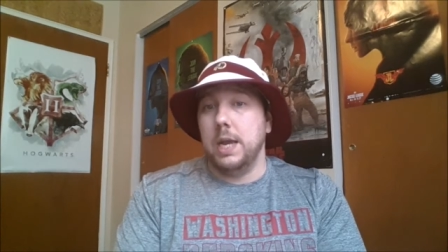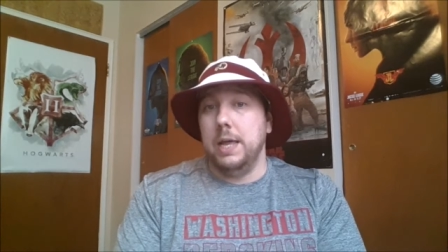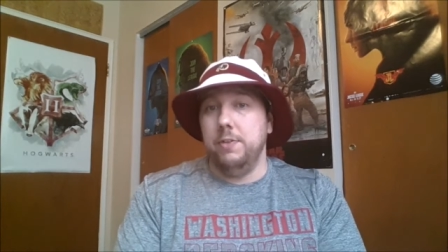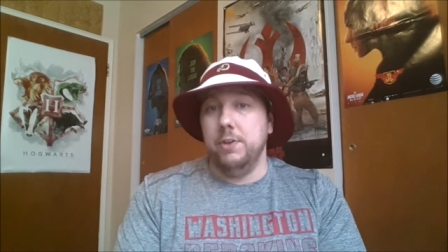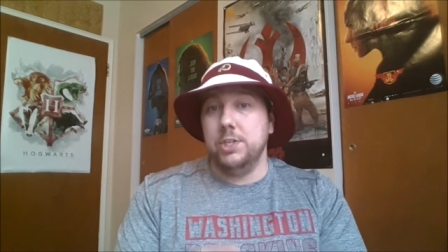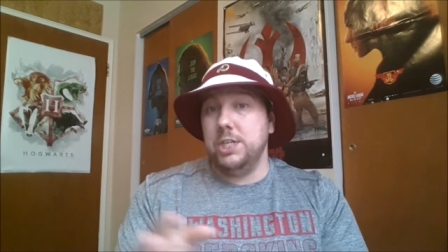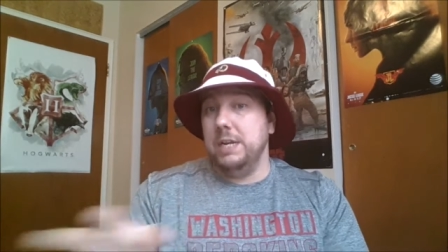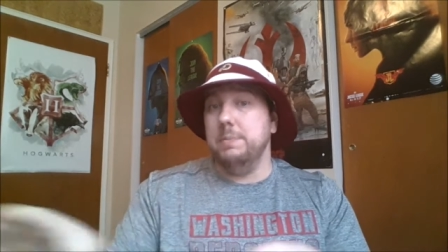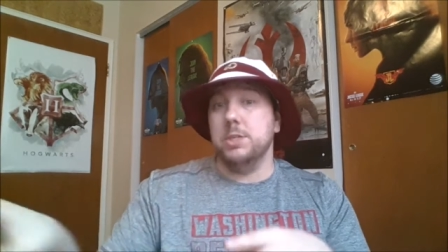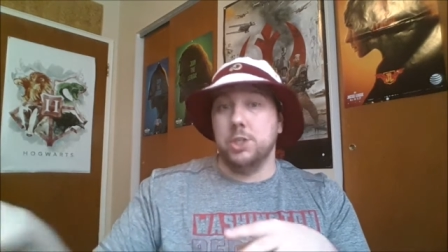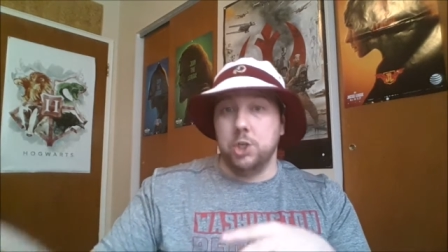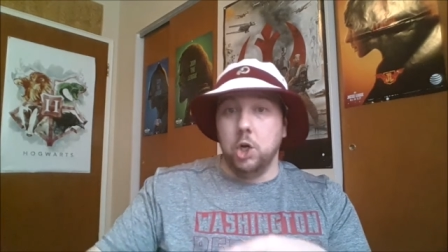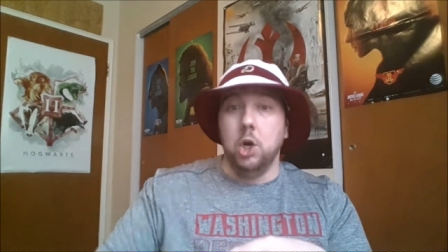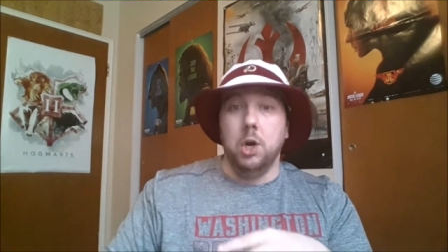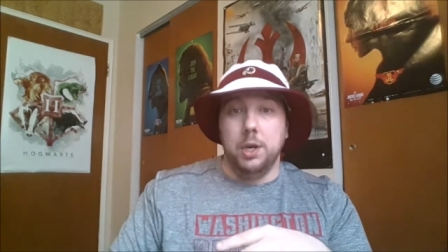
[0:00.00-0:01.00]
Okay, this team is
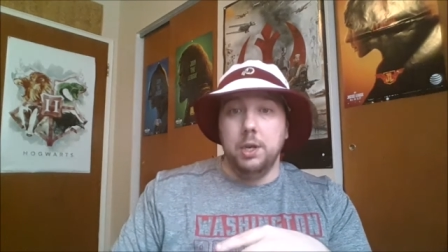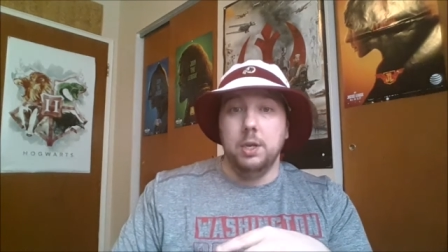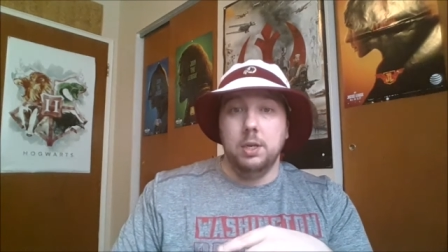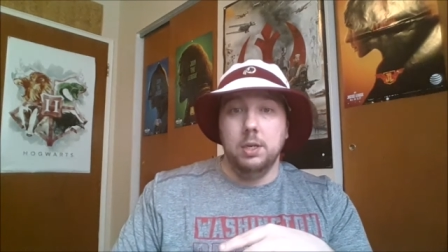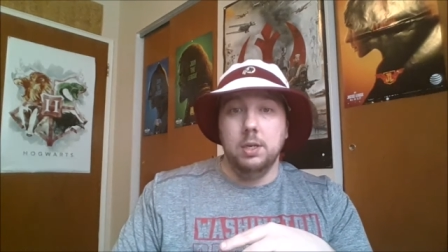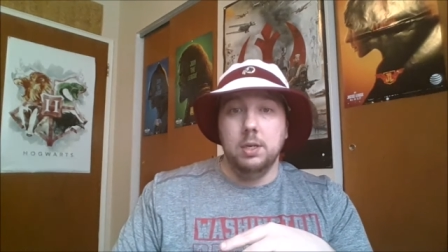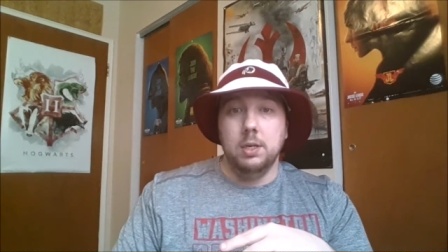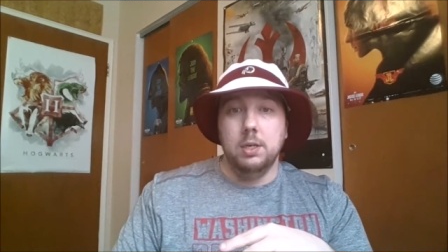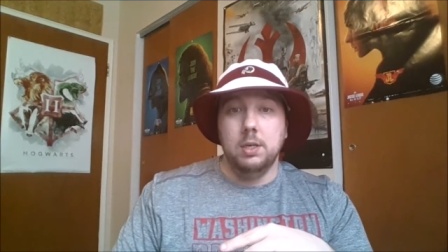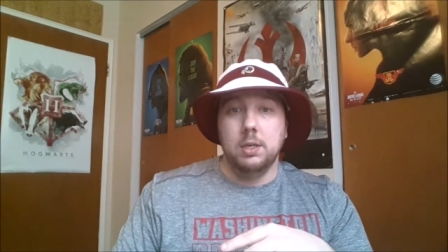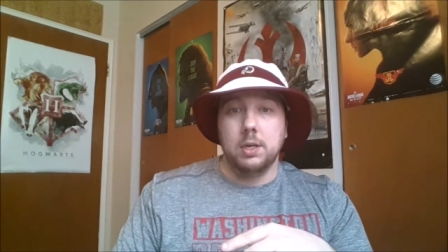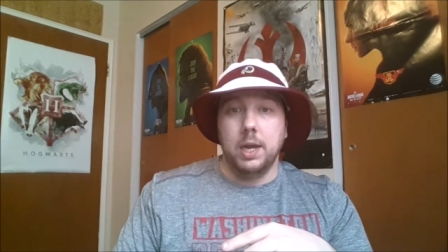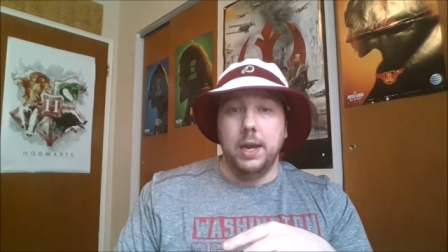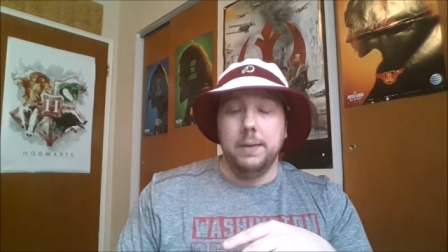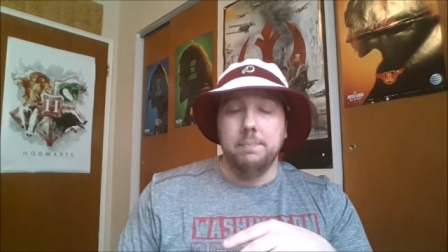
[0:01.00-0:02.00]
good.
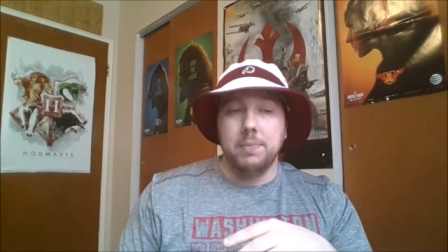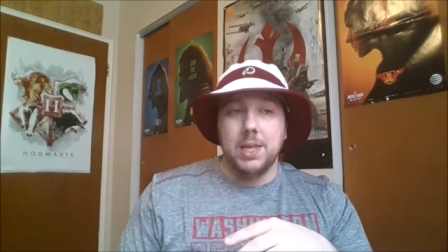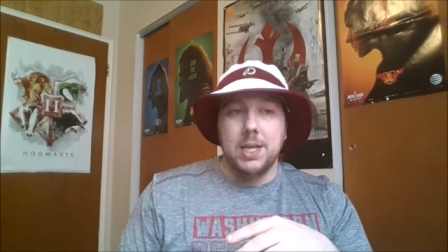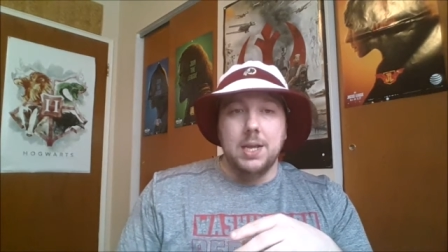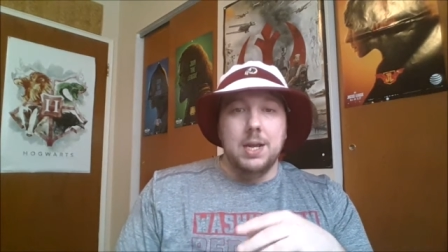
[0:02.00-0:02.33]
Okay?